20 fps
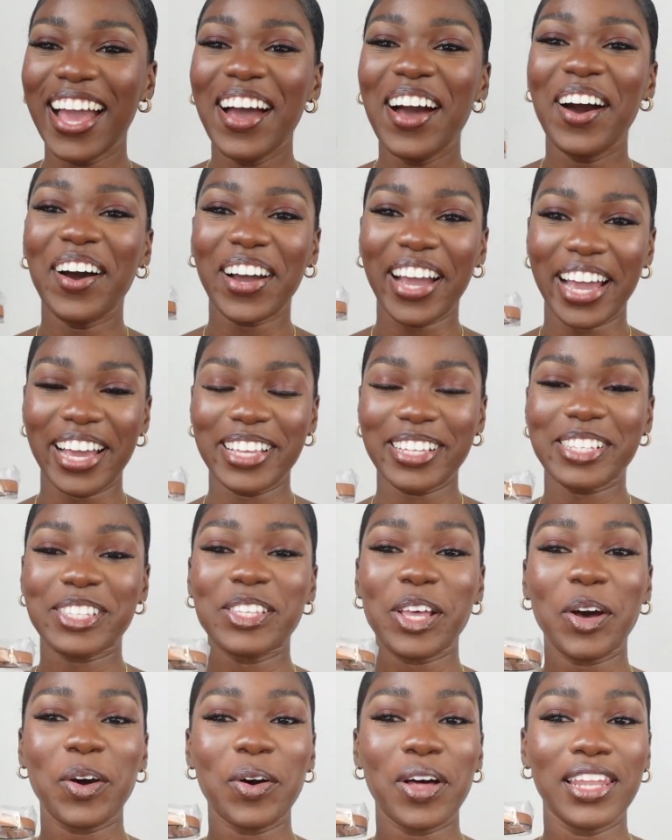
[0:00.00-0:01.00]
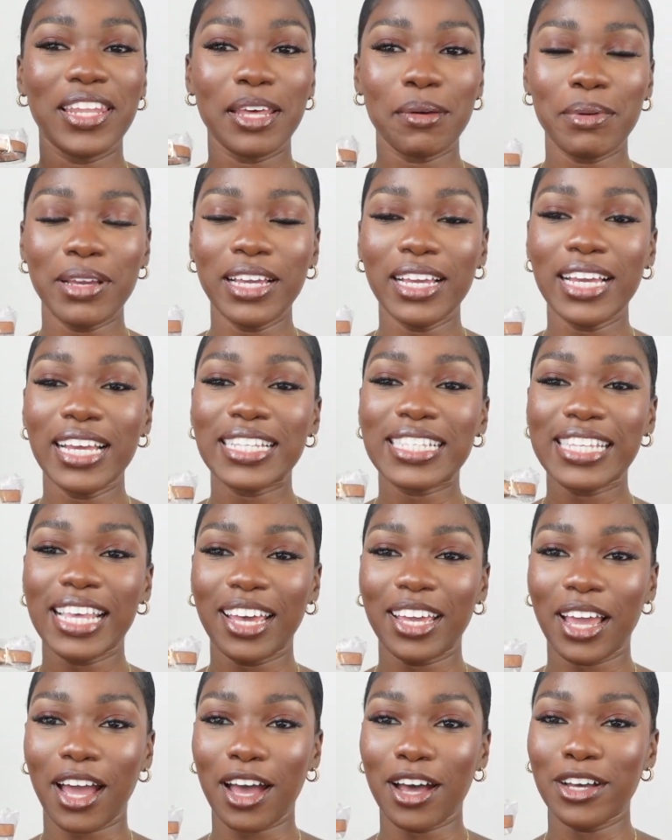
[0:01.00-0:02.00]
Okay, so let me tell
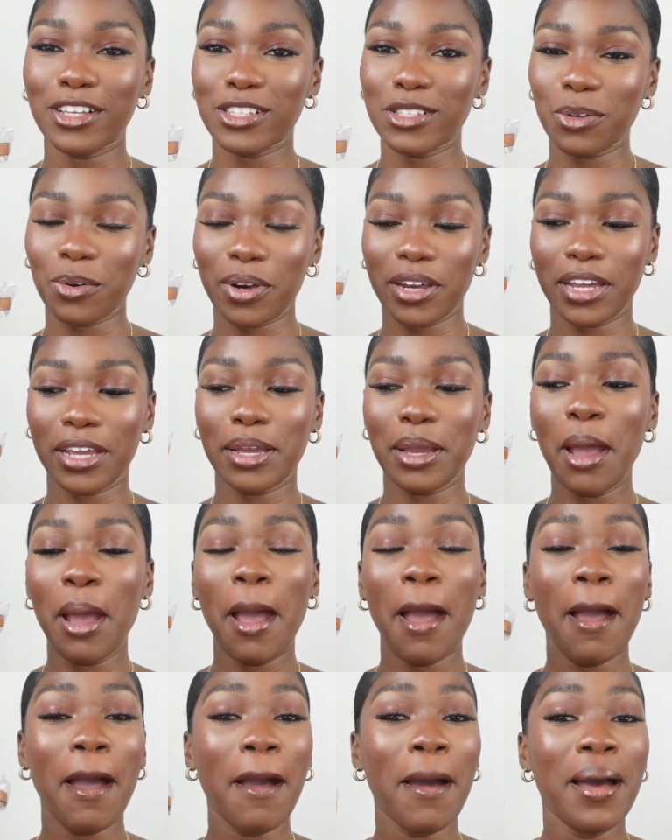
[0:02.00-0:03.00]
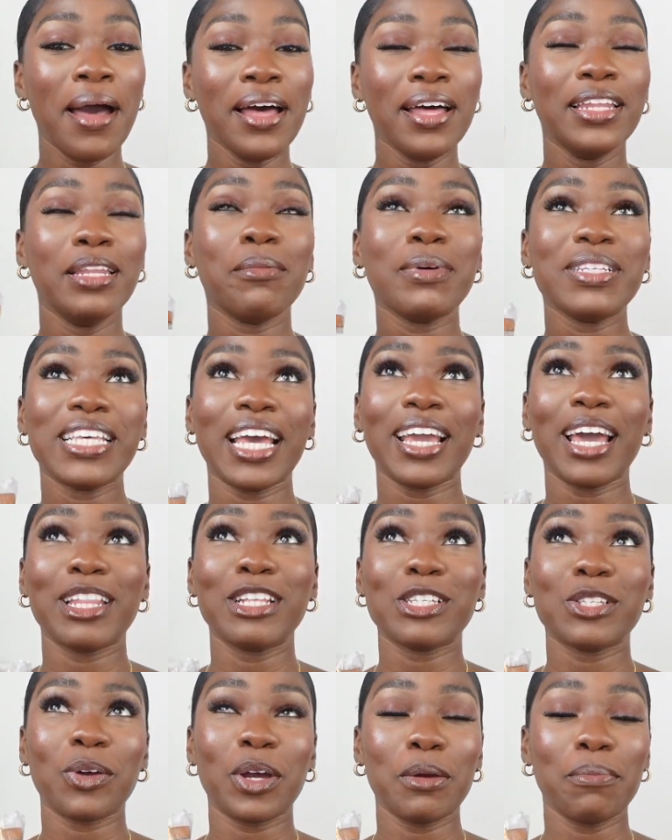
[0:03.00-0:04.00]
y'all a story. Let me tell y'all the
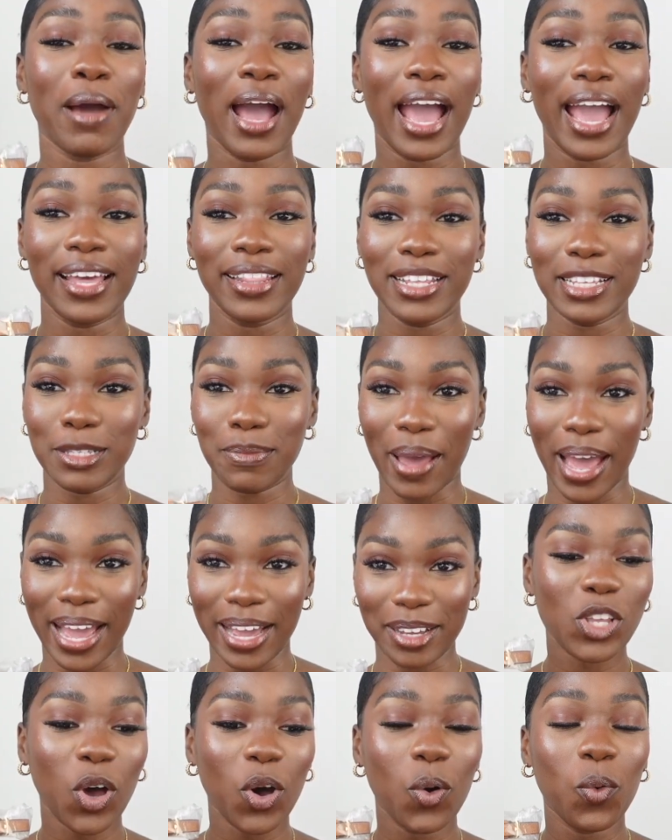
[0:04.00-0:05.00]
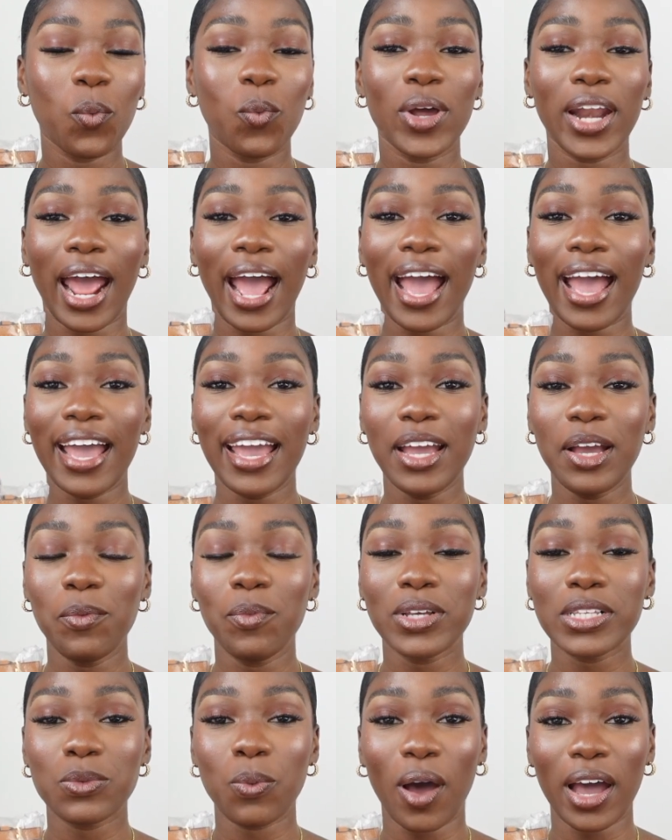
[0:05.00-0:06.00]
story behind this bag. So when I
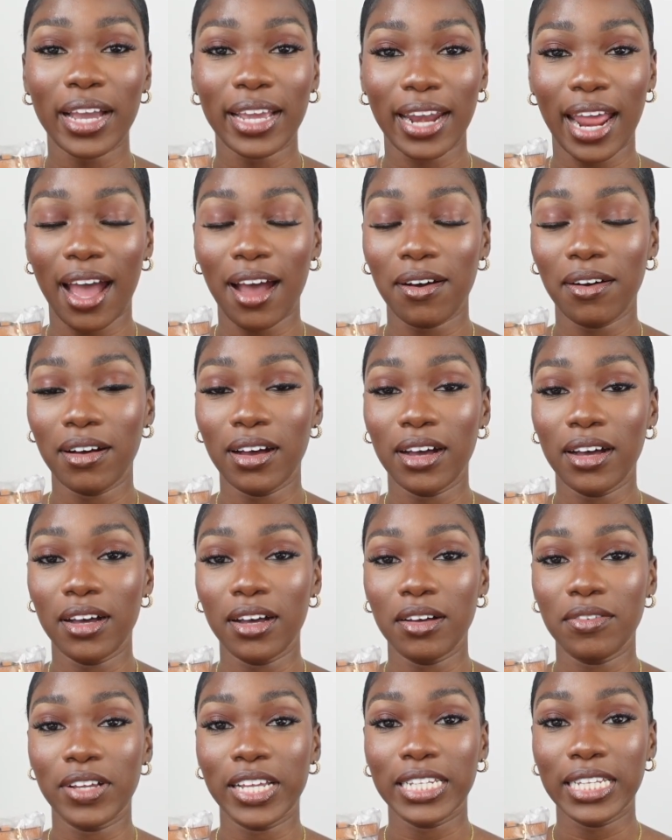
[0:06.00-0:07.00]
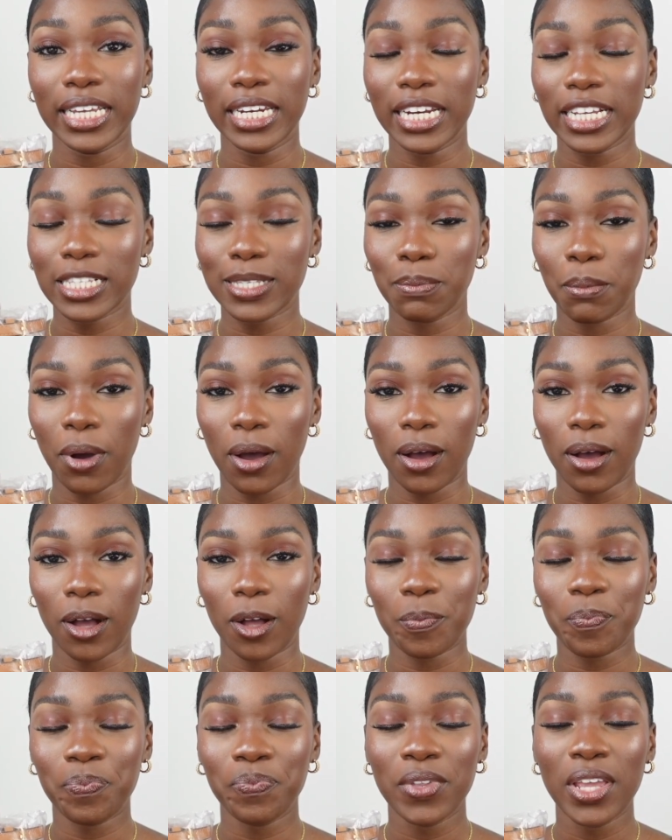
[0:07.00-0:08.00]
was walking out of Lenox
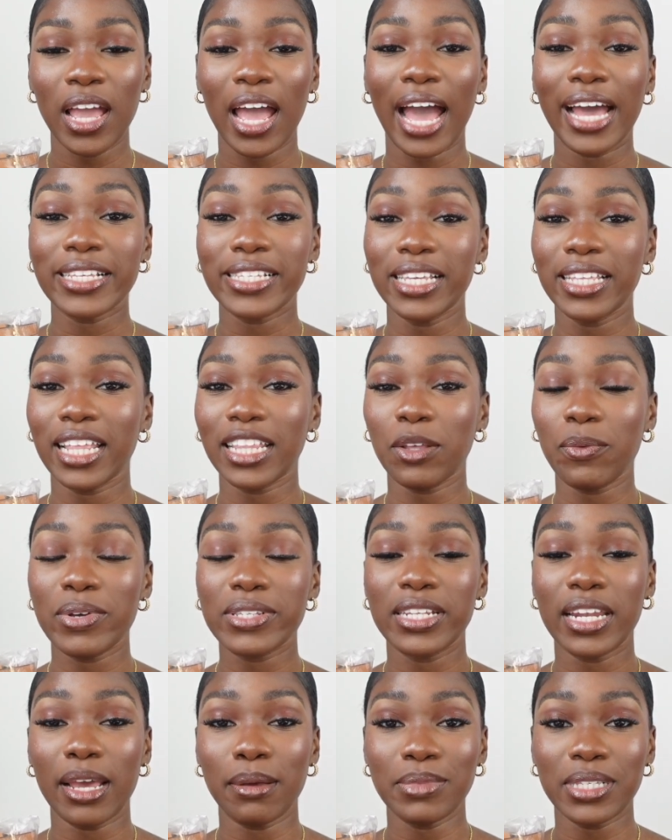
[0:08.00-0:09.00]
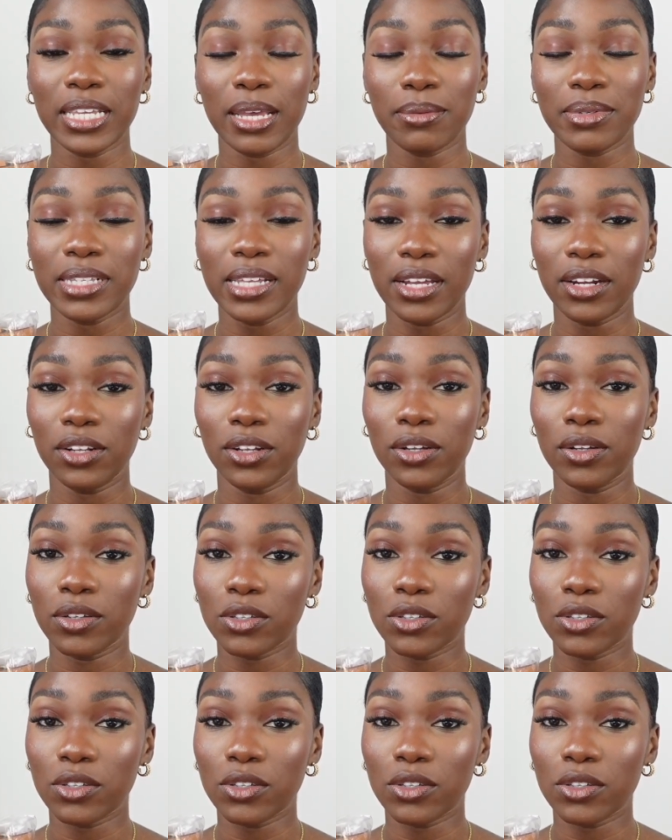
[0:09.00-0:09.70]
Mall, I seen that there was an Mcm standalone